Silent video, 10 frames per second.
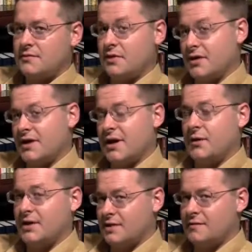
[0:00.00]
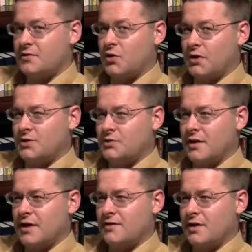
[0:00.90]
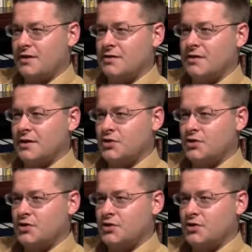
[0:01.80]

If we look at how he lived, of course, we have another